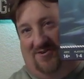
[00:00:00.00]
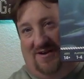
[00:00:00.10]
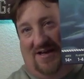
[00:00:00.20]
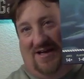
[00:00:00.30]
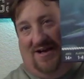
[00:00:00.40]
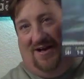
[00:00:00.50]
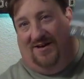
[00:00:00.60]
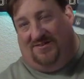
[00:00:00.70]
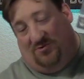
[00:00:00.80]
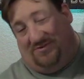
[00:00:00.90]
Uh,
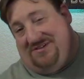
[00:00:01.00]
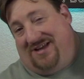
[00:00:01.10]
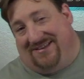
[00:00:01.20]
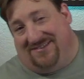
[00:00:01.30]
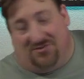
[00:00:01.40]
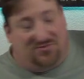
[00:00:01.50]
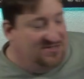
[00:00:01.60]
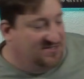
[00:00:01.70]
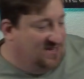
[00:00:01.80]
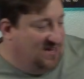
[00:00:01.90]
so it's a nice little
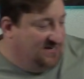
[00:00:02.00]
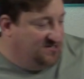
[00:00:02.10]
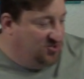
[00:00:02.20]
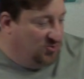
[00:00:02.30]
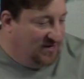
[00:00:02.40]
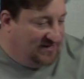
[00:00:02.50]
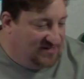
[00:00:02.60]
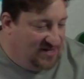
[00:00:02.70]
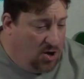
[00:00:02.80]
design choice.